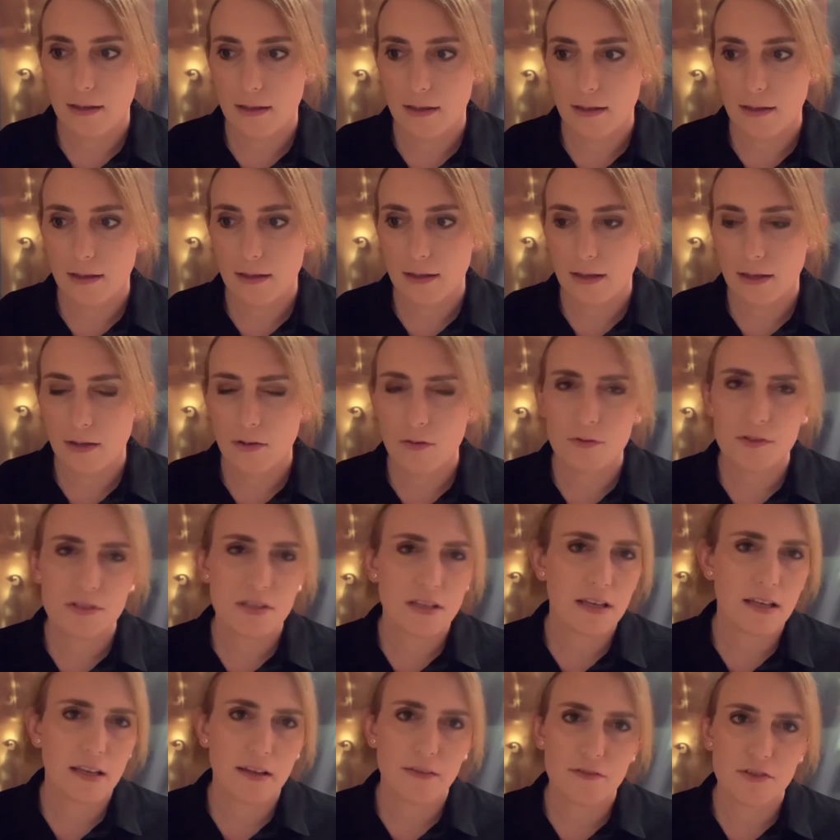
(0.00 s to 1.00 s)
It
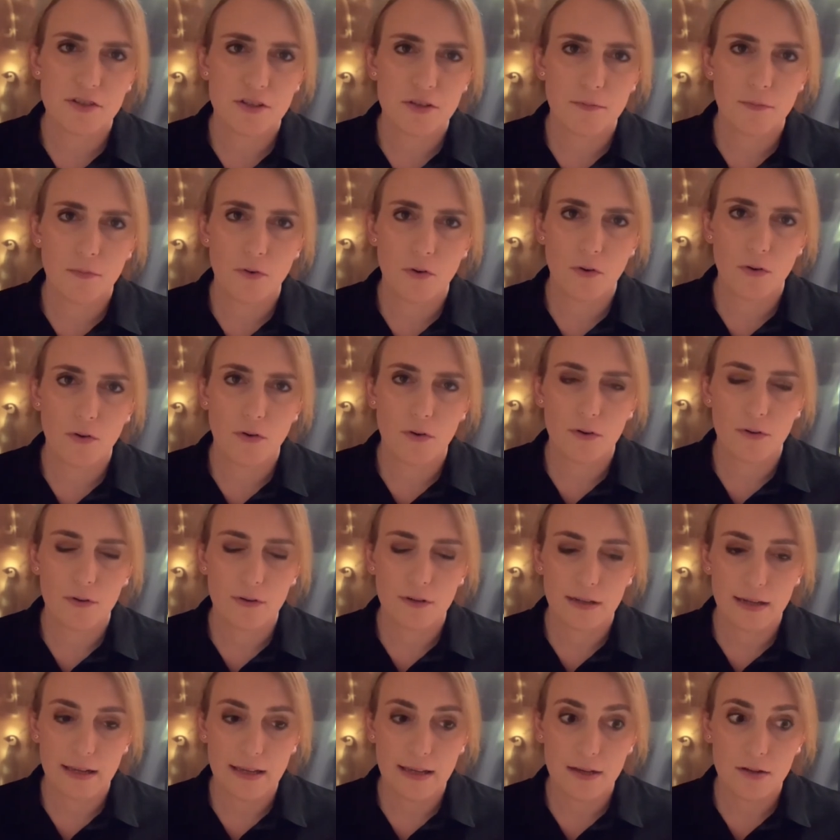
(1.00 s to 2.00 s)
also gives you more
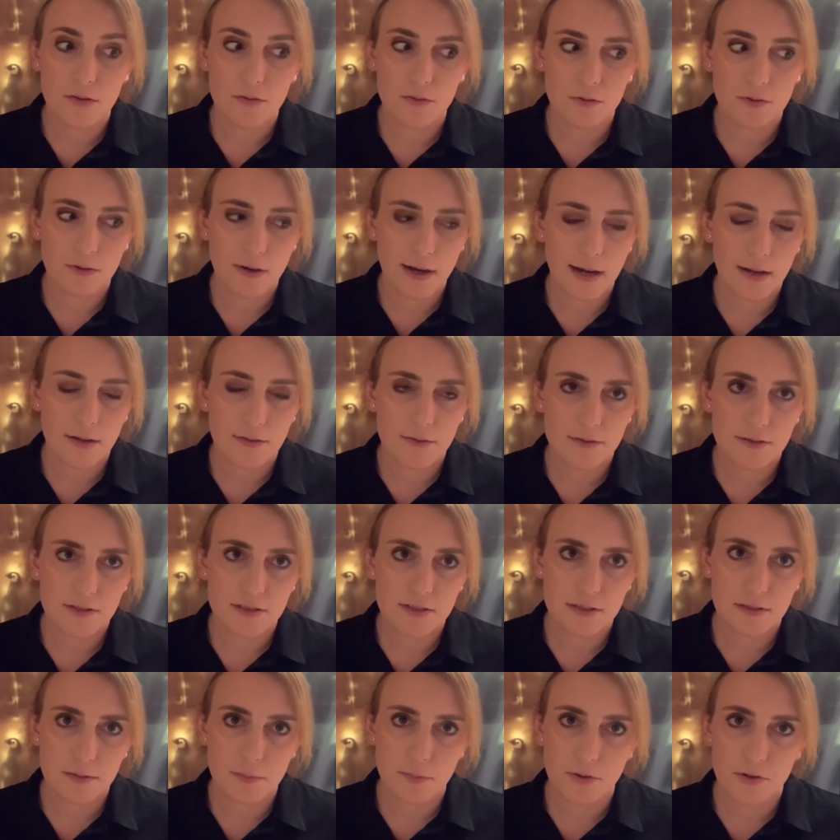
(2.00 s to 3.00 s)
legal grounds
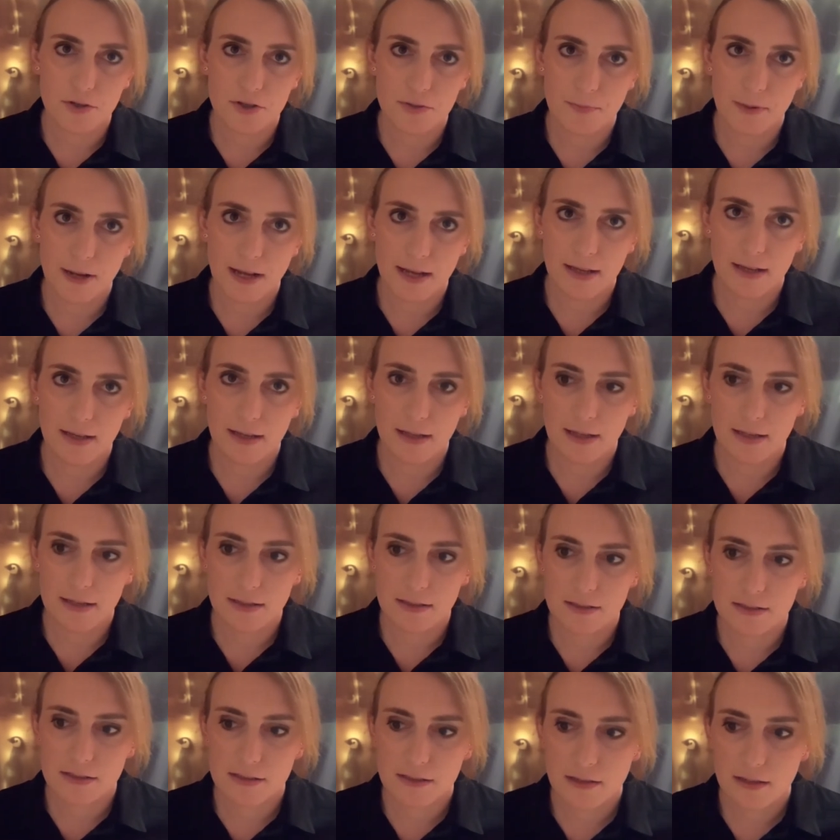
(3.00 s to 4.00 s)
to push back
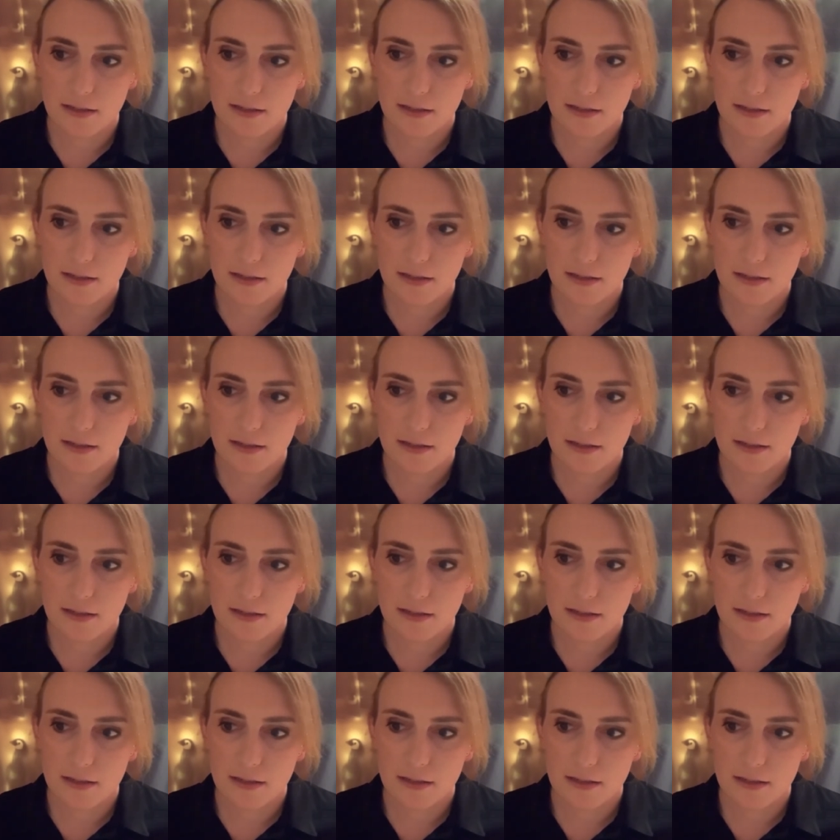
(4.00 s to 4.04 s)
against